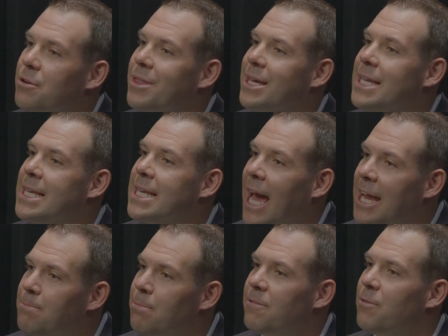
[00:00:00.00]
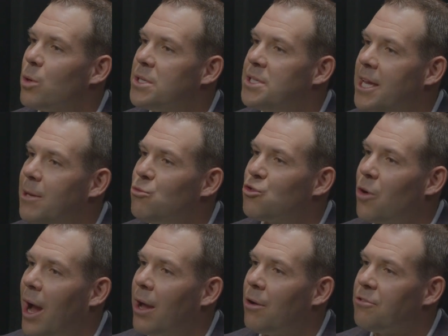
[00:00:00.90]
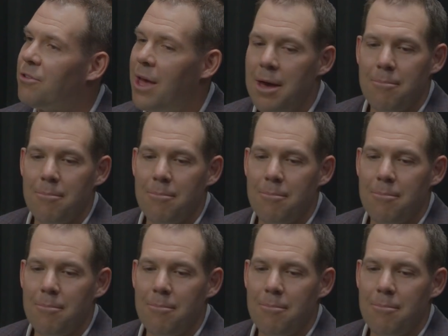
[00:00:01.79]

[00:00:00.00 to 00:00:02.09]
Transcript: the night before team trials.